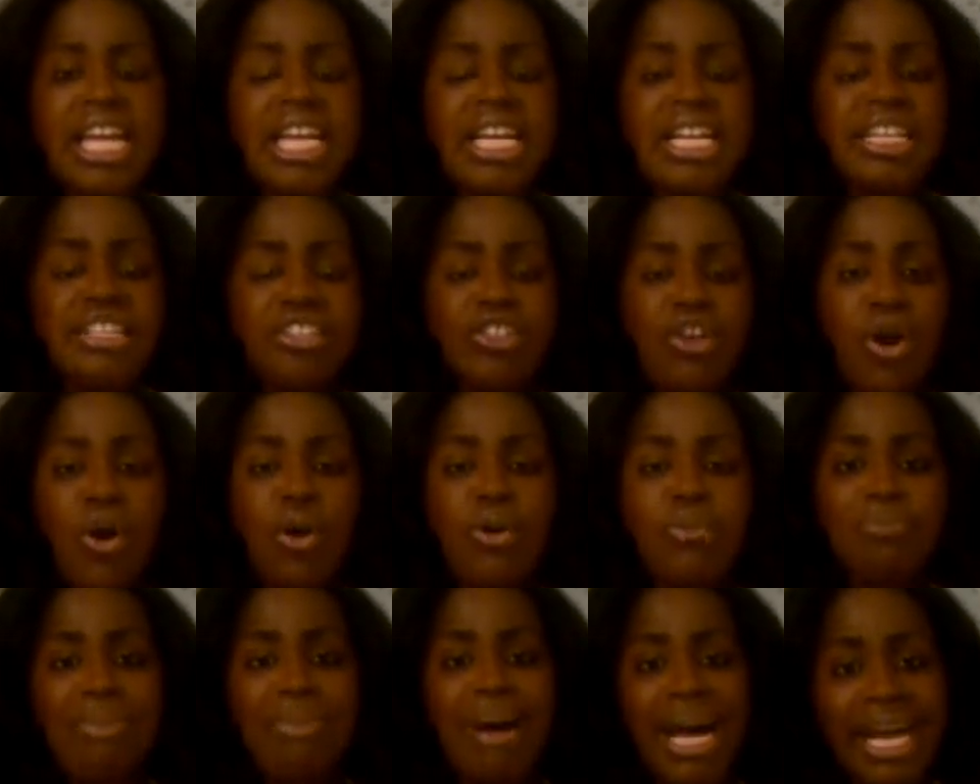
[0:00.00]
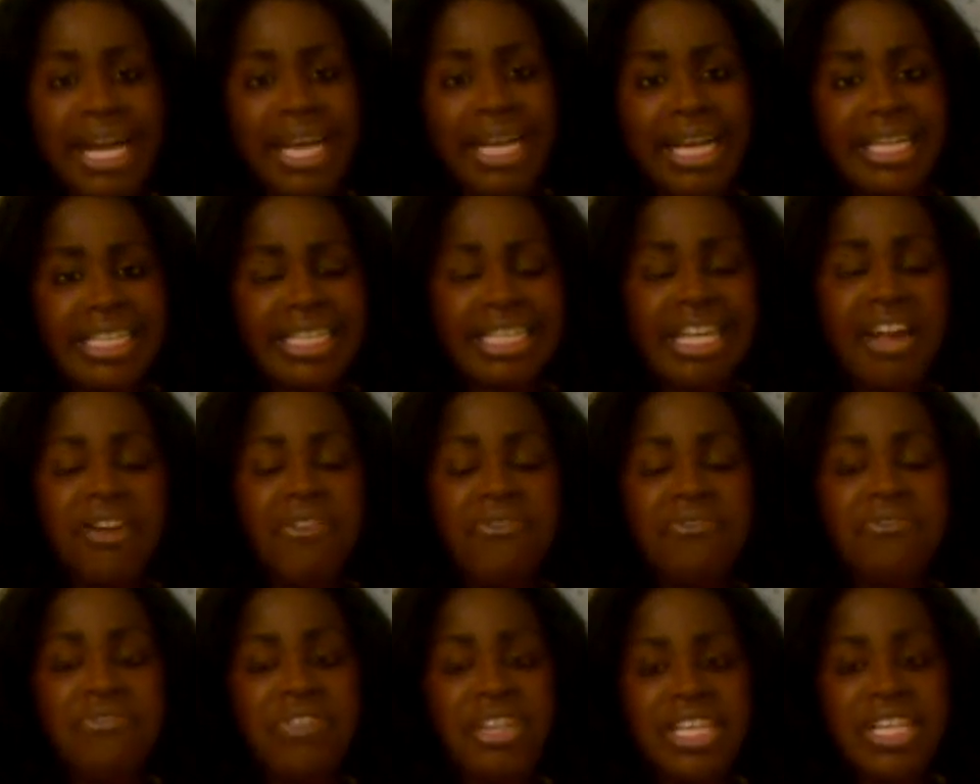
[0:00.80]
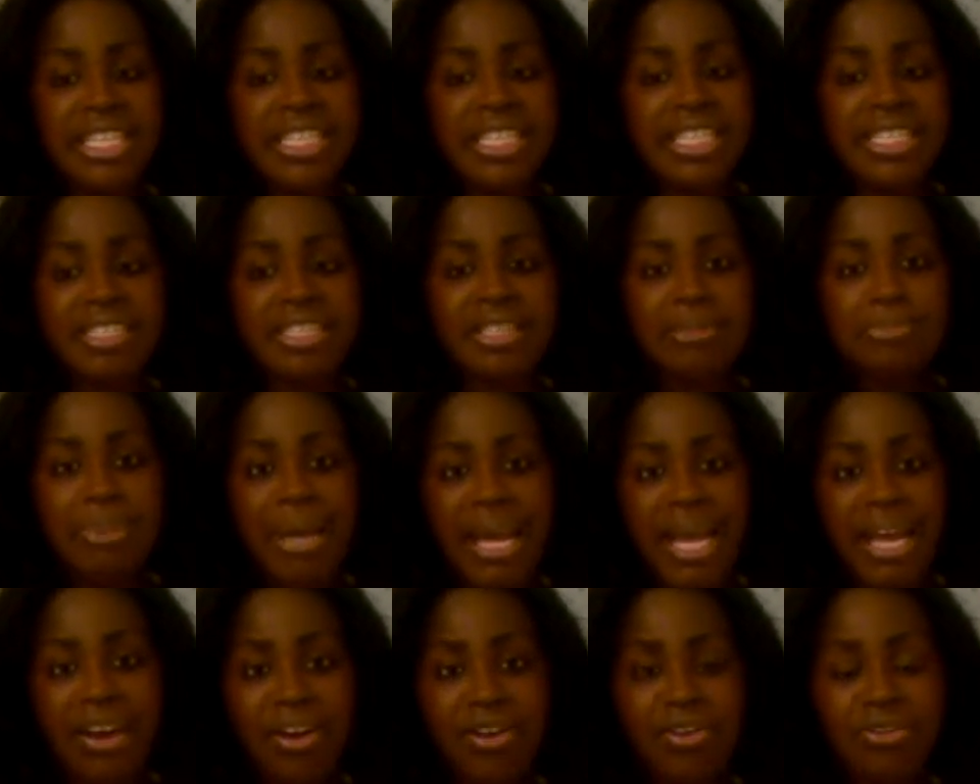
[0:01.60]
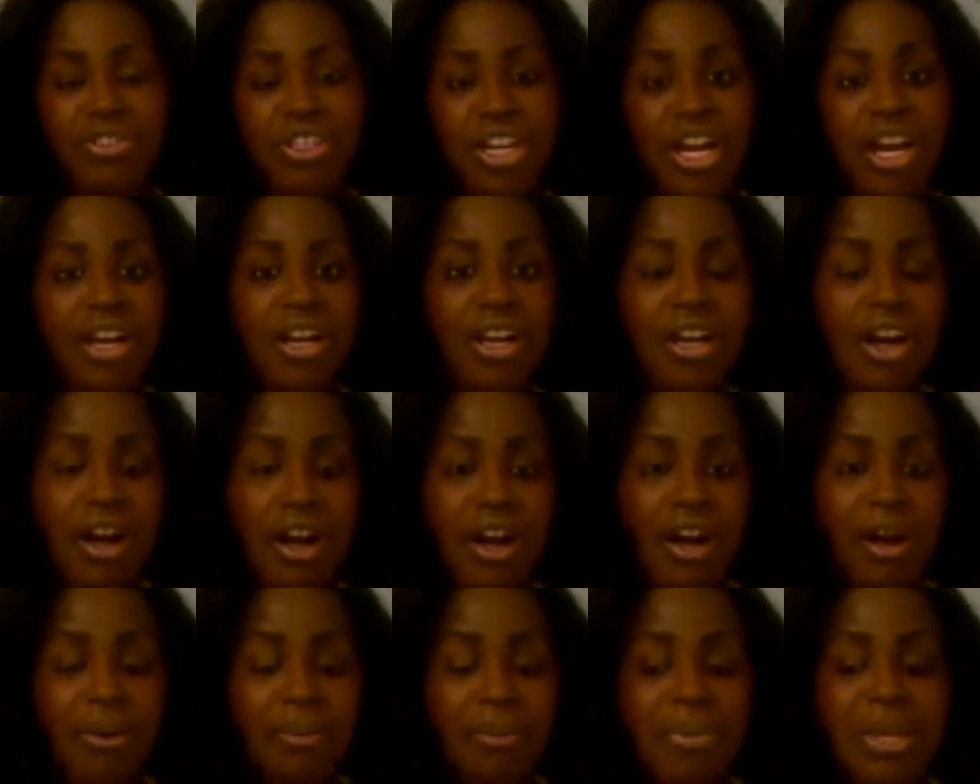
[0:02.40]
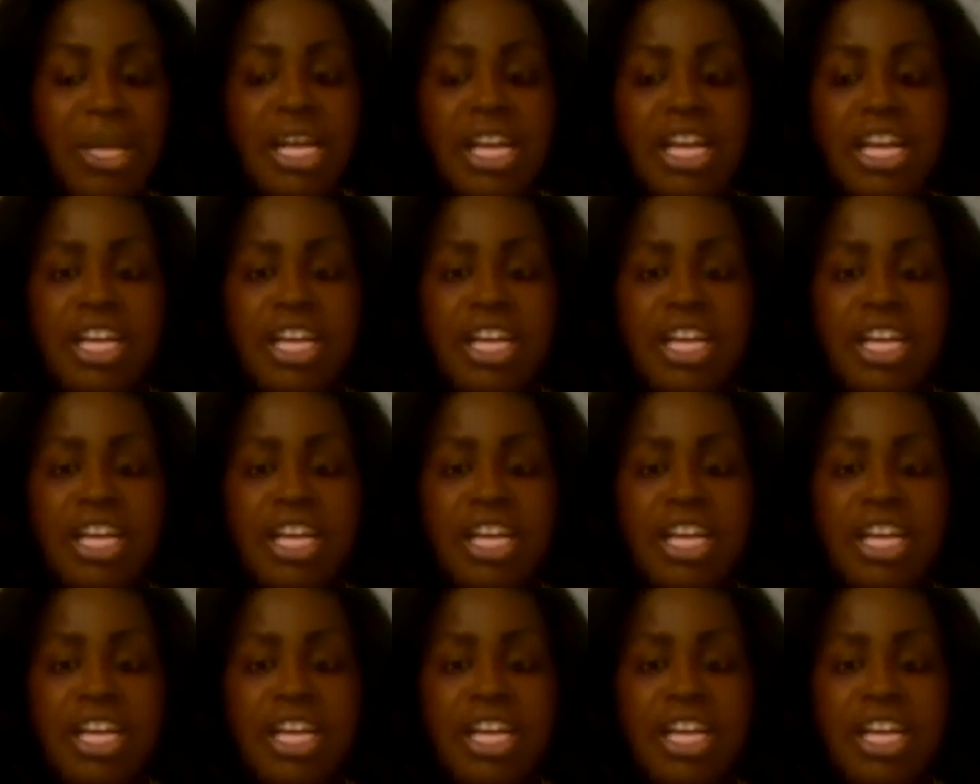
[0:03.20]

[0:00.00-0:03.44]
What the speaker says: It's called MyFitnessPal.com.